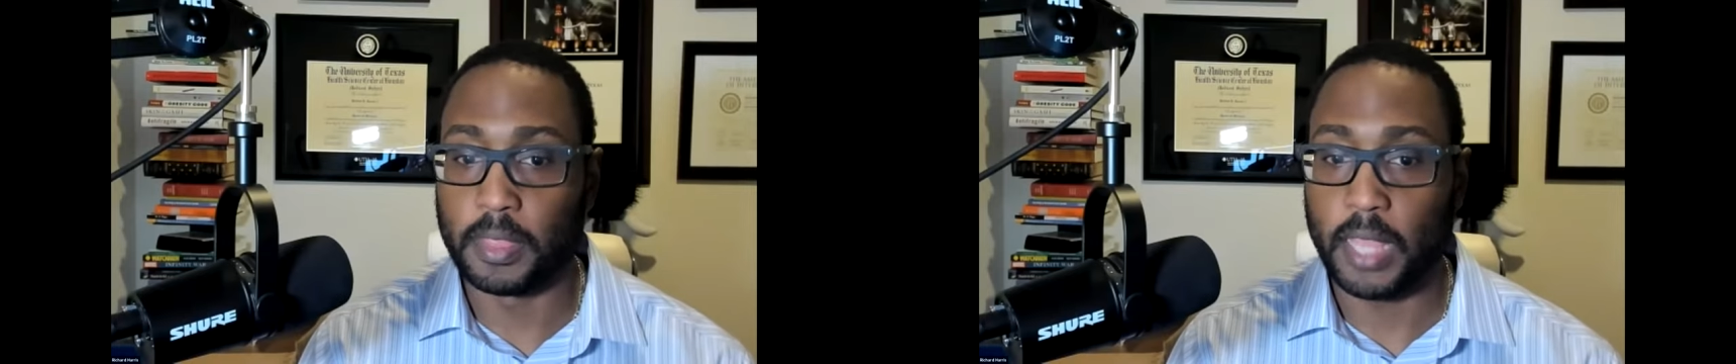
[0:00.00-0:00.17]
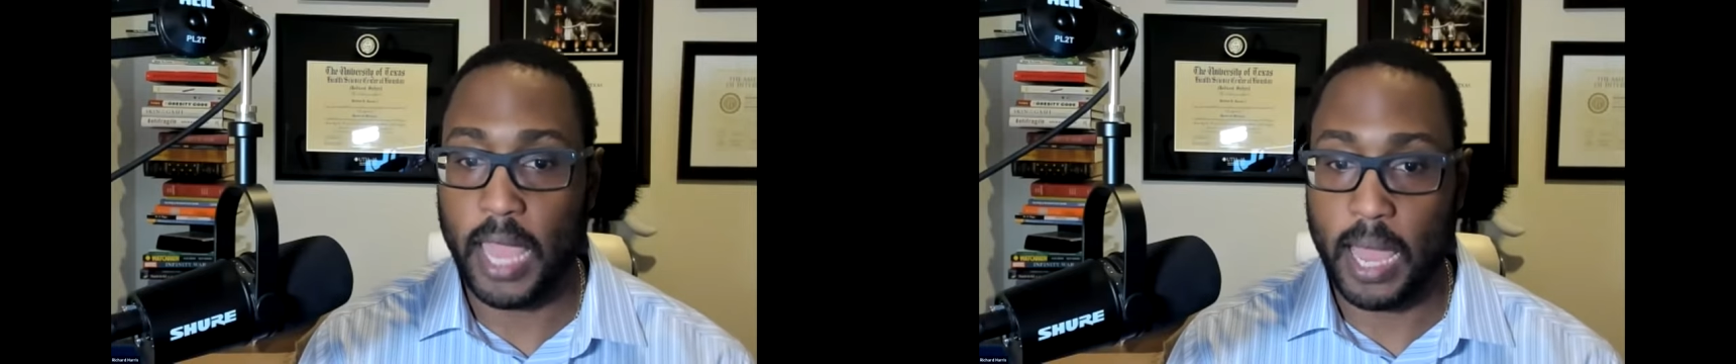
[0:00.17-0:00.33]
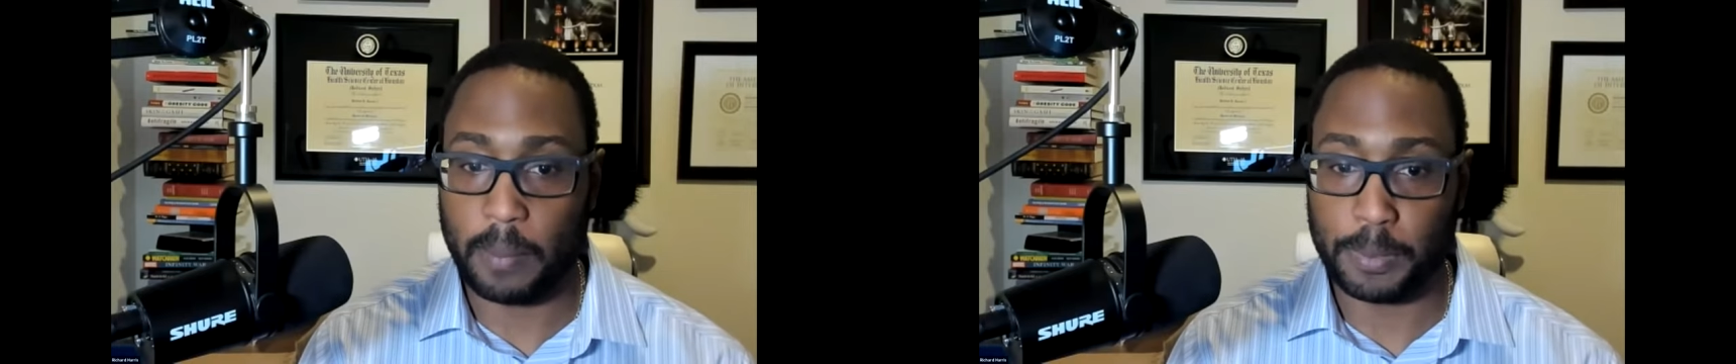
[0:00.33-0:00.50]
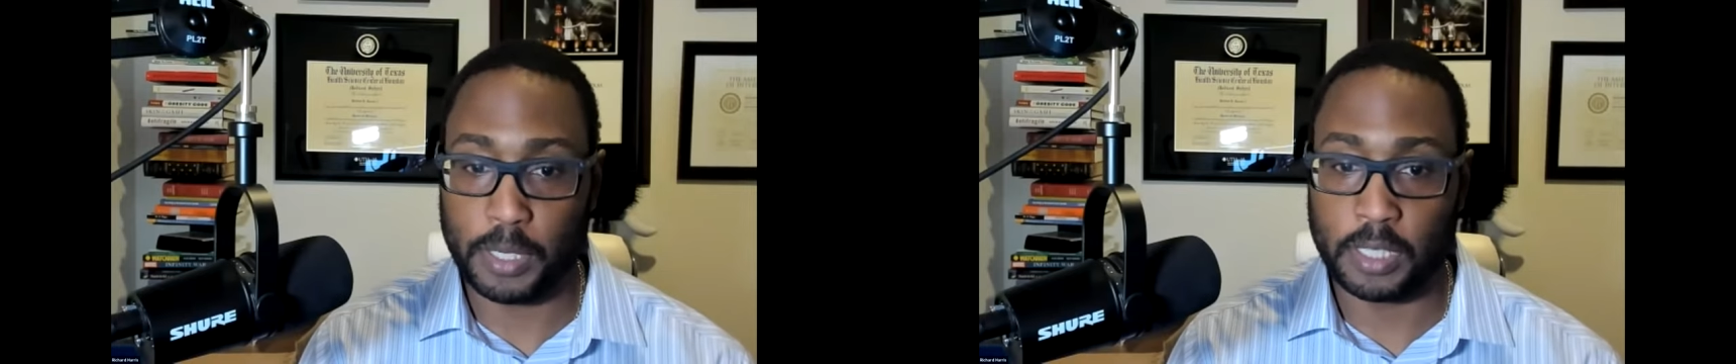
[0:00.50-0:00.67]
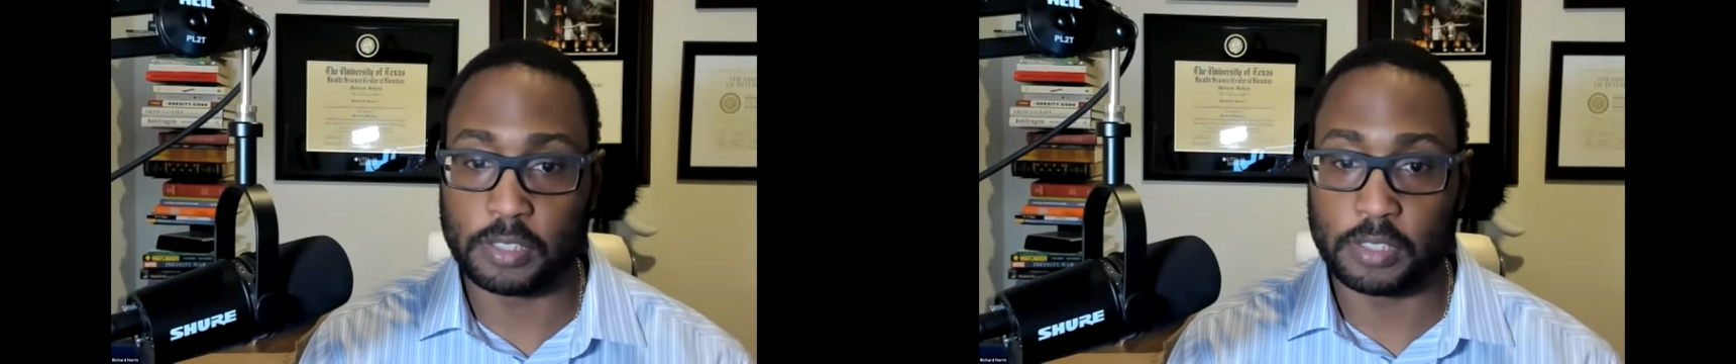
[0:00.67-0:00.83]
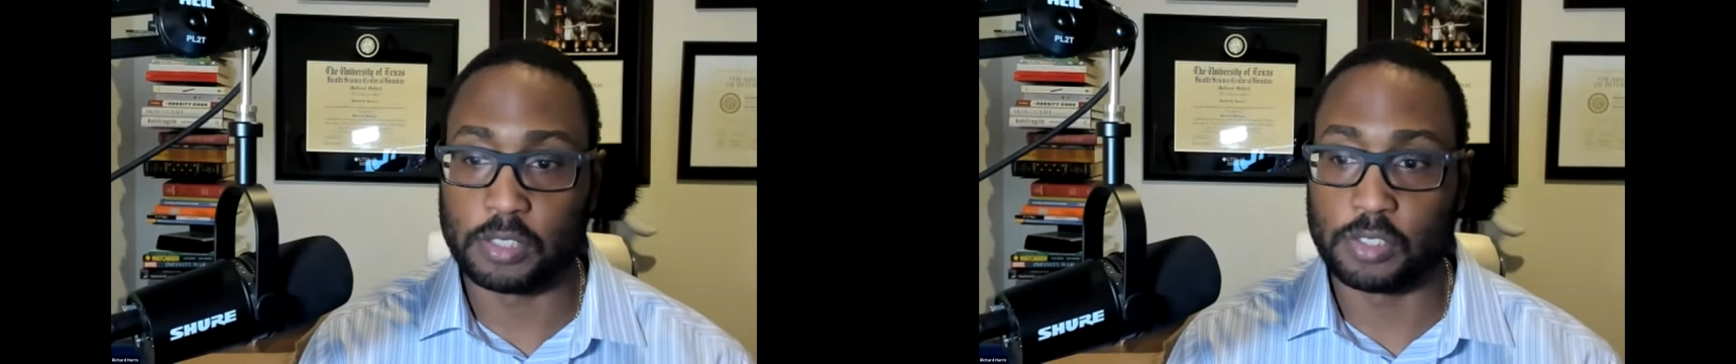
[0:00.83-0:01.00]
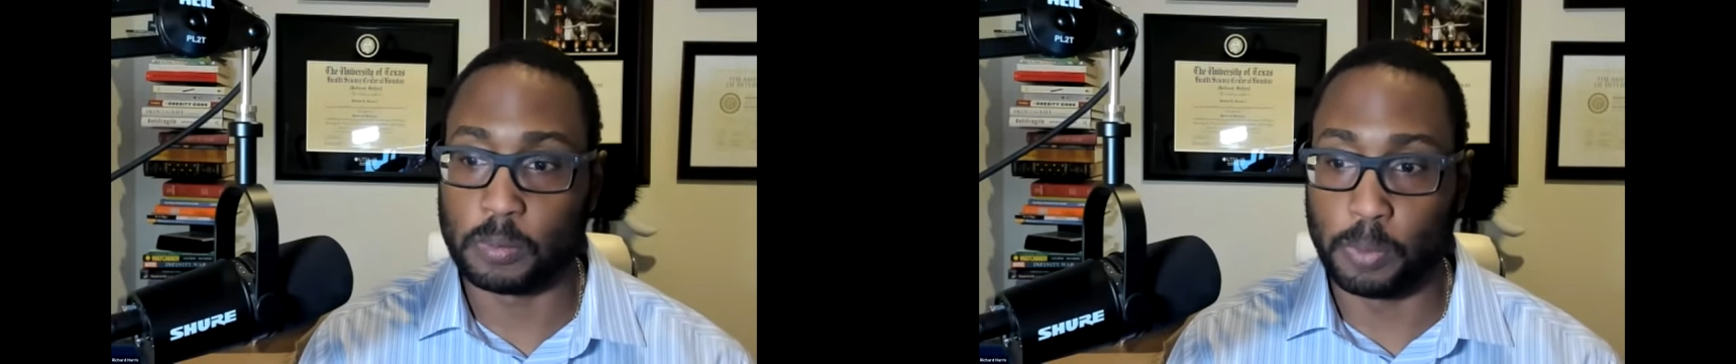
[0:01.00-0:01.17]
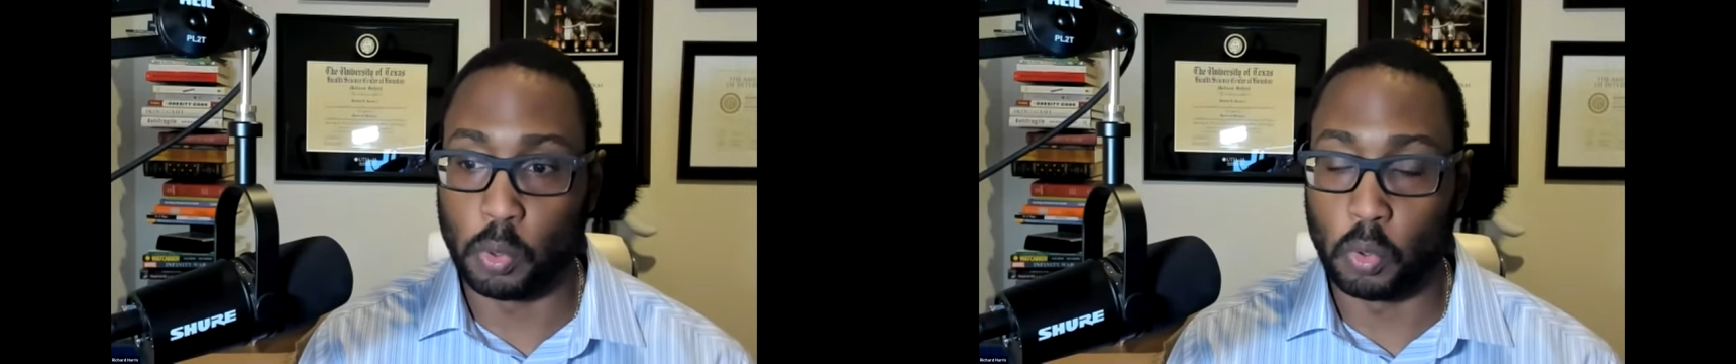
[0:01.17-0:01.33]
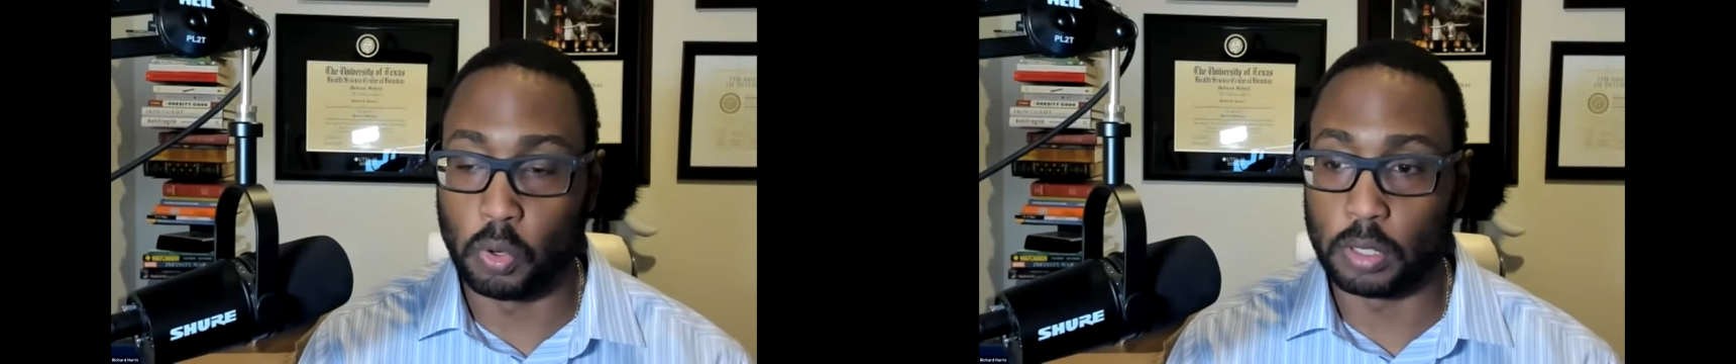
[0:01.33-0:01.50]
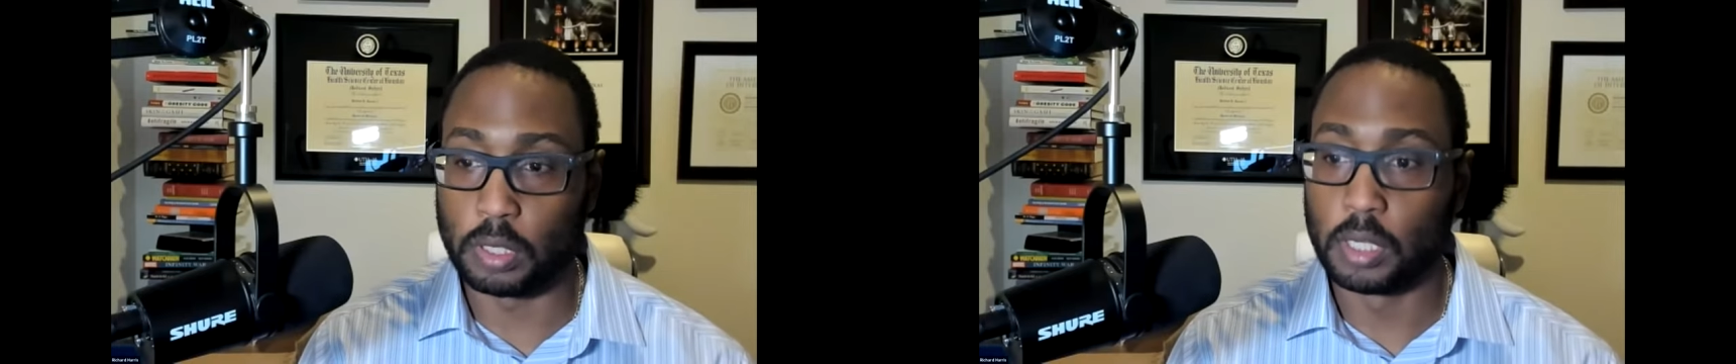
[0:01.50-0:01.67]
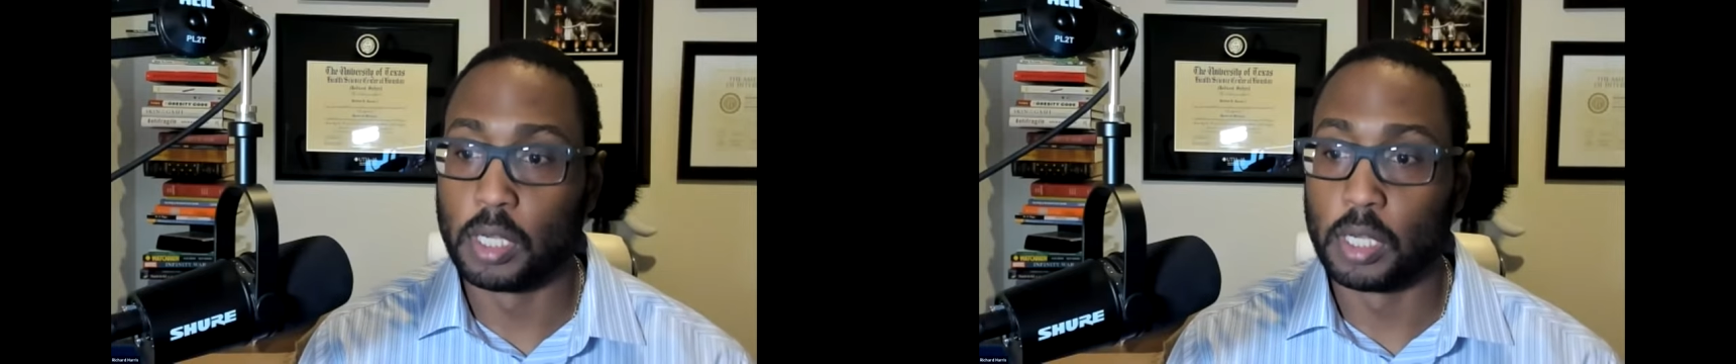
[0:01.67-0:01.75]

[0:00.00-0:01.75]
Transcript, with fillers: happiness, and support